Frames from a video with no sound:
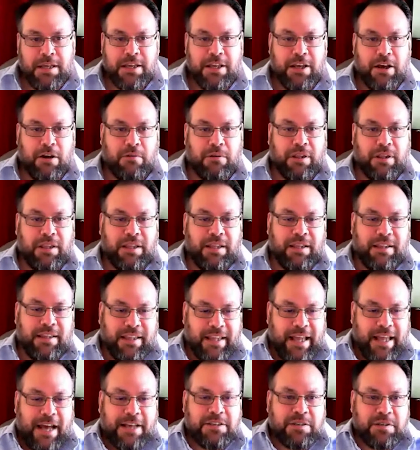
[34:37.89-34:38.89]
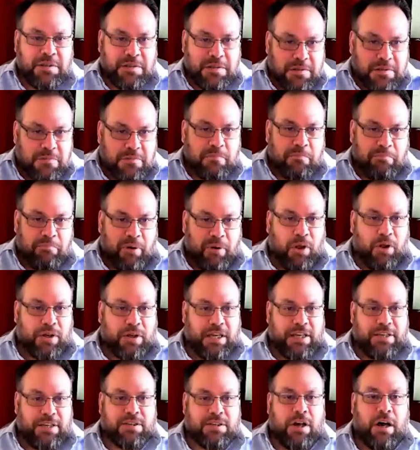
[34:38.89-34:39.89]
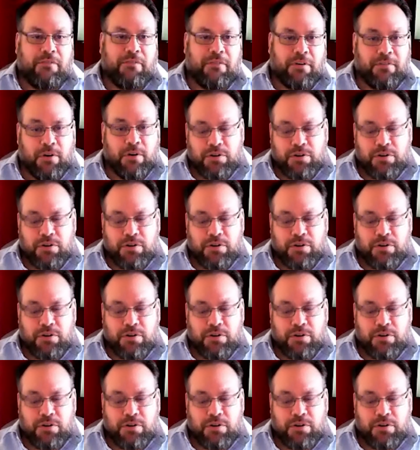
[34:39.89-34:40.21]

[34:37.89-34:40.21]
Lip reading: less bulky software